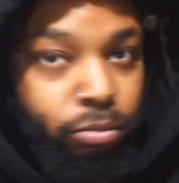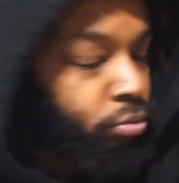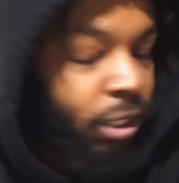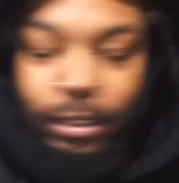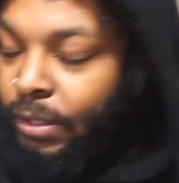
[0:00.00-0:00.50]

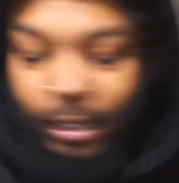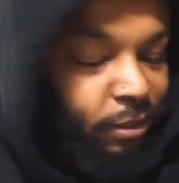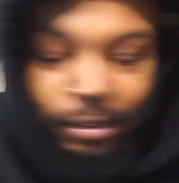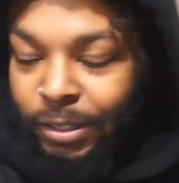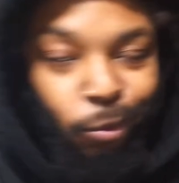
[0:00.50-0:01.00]

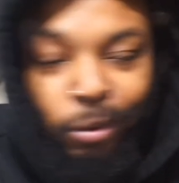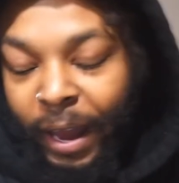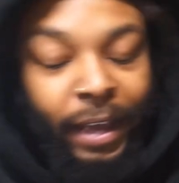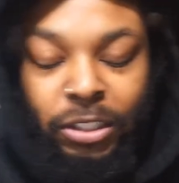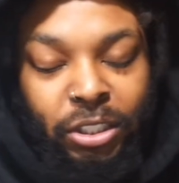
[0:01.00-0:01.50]
Consistency will
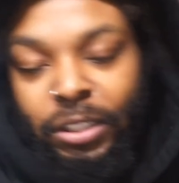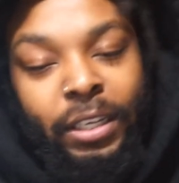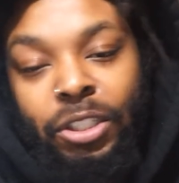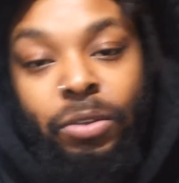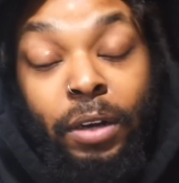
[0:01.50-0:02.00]
not just
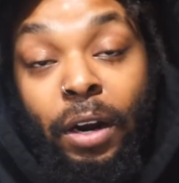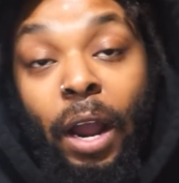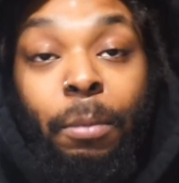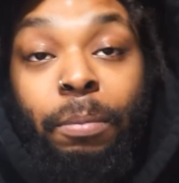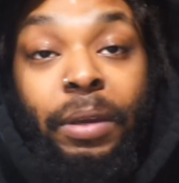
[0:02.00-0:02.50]
get you there. I'm
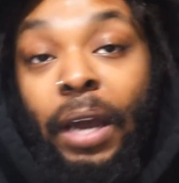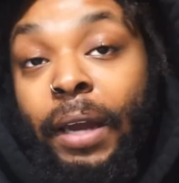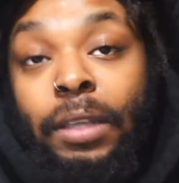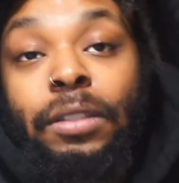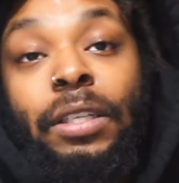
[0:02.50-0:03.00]
gonna be
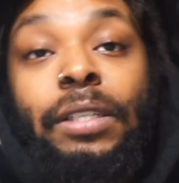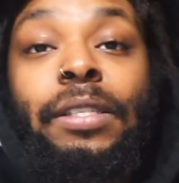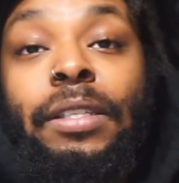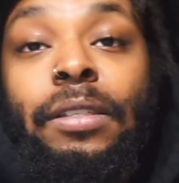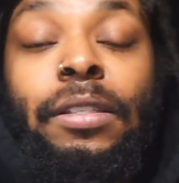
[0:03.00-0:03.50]
honest.
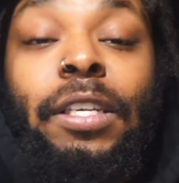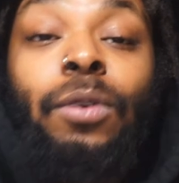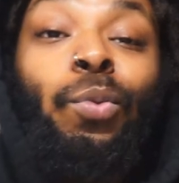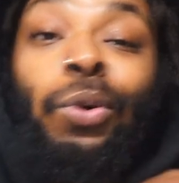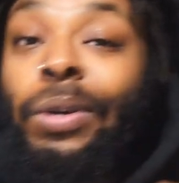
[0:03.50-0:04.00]
Consistency
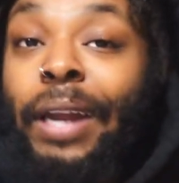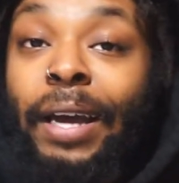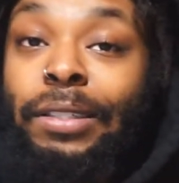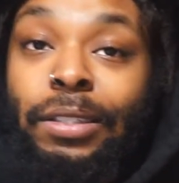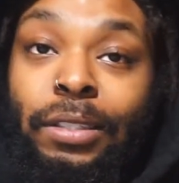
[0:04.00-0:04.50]
will
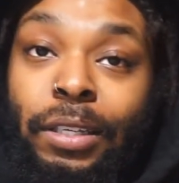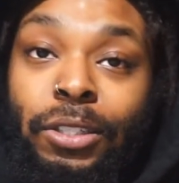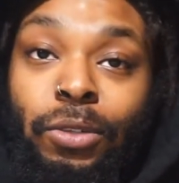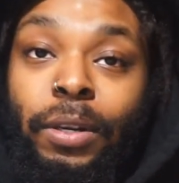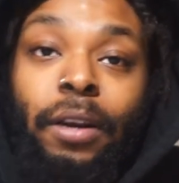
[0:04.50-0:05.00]
not just get
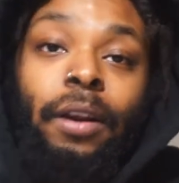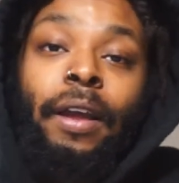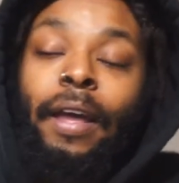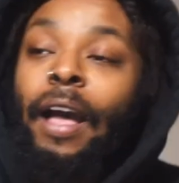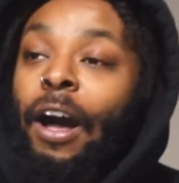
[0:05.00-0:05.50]
you there.
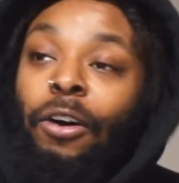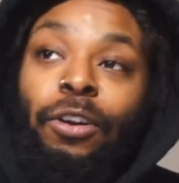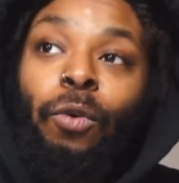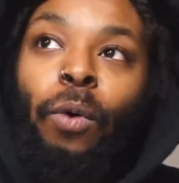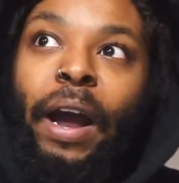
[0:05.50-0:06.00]
I don't
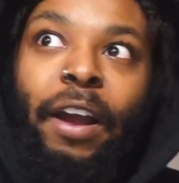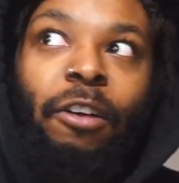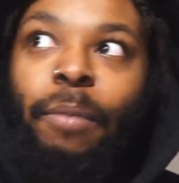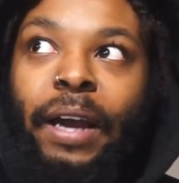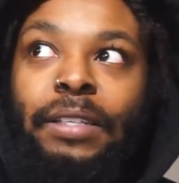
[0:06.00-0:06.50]
know why
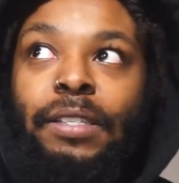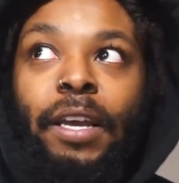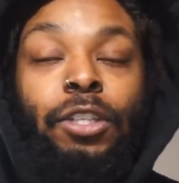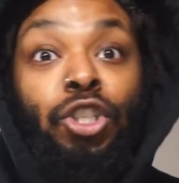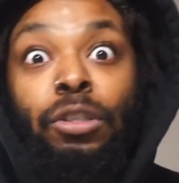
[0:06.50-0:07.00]
everybody
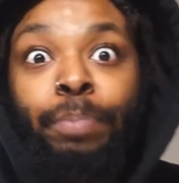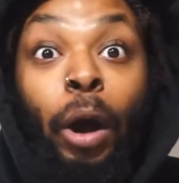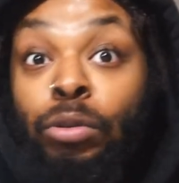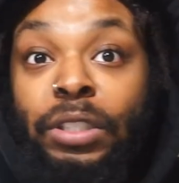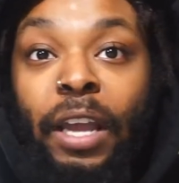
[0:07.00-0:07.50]
says just
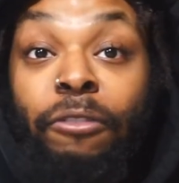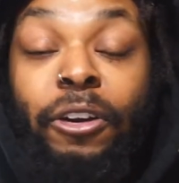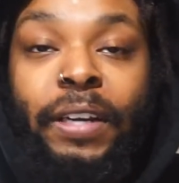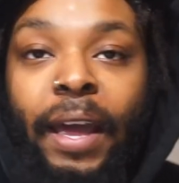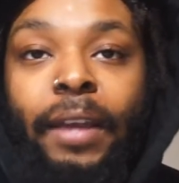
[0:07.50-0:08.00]
post every
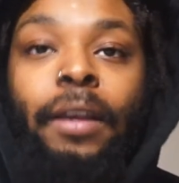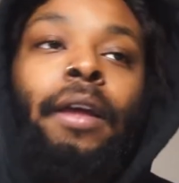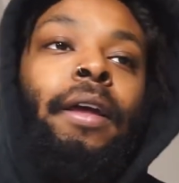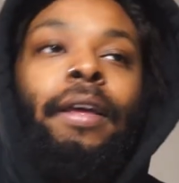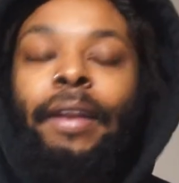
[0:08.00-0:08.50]
day.
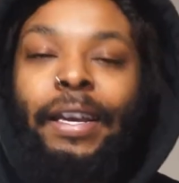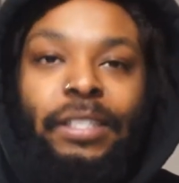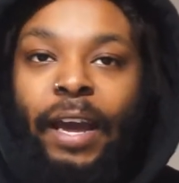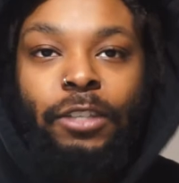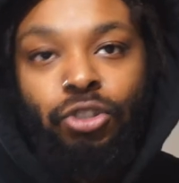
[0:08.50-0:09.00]
That's
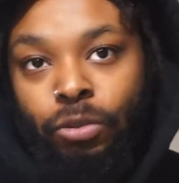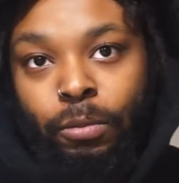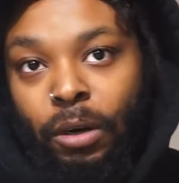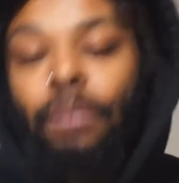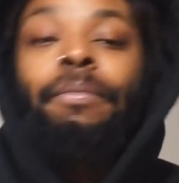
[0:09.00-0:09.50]
not true,
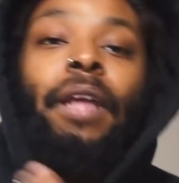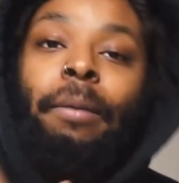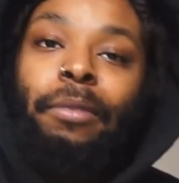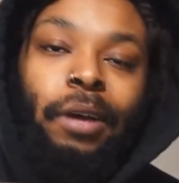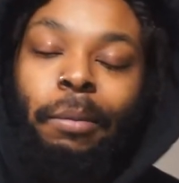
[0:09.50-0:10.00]
bro. I'm
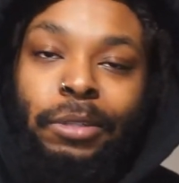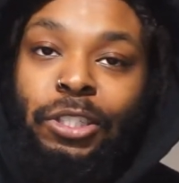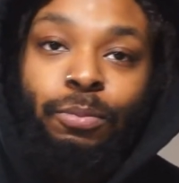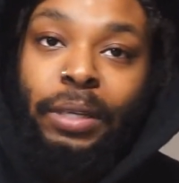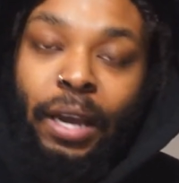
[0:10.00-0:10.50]
gonna
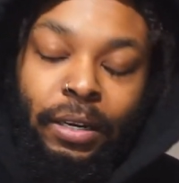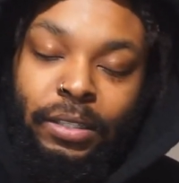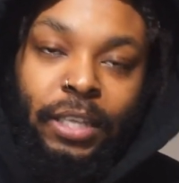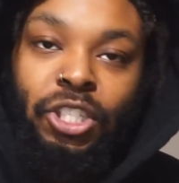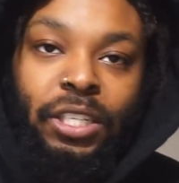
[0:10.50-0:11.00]
just be honest.
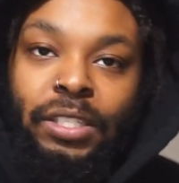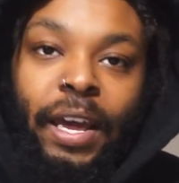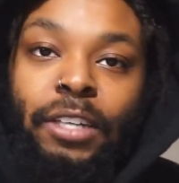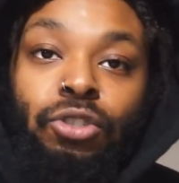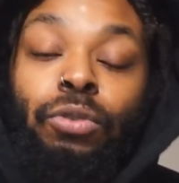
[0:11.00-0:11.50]
That shit's
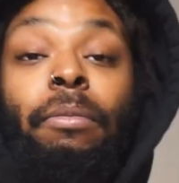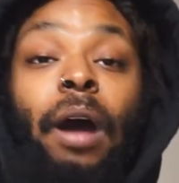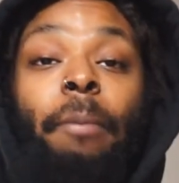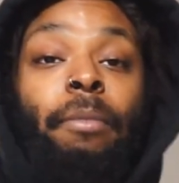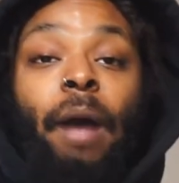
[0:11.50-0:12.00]
not true.
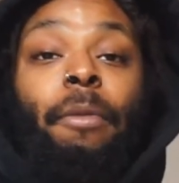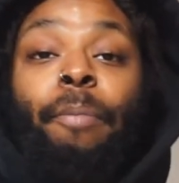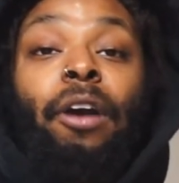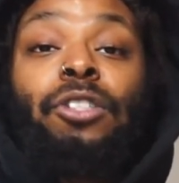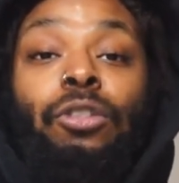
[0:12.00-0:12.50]
I'm a
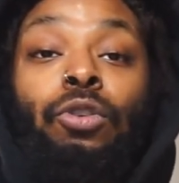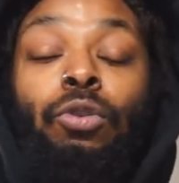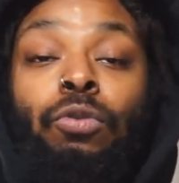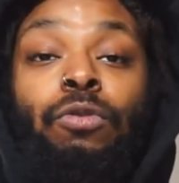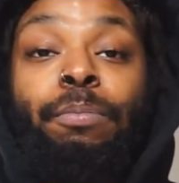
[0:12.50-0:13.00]
person
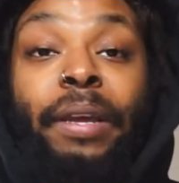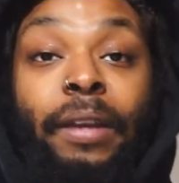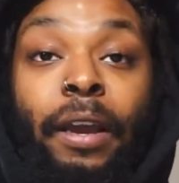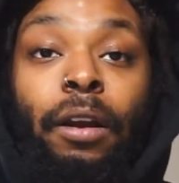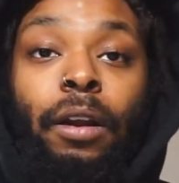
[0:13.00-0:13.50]
who's been
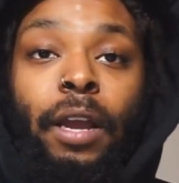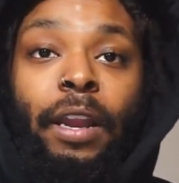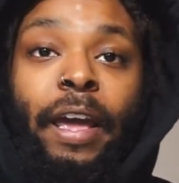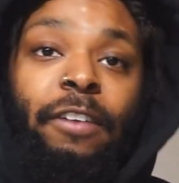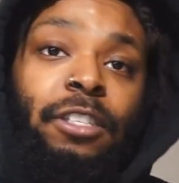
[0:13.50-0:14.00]
there and
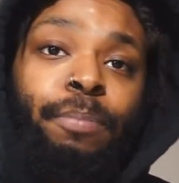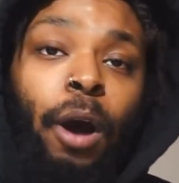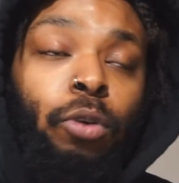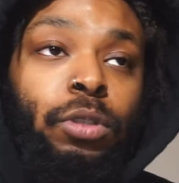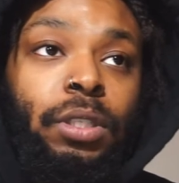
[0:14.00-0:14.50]
has
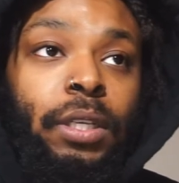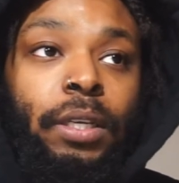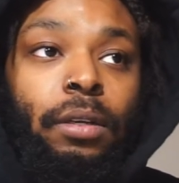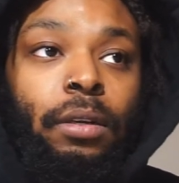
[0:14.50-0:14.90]
posted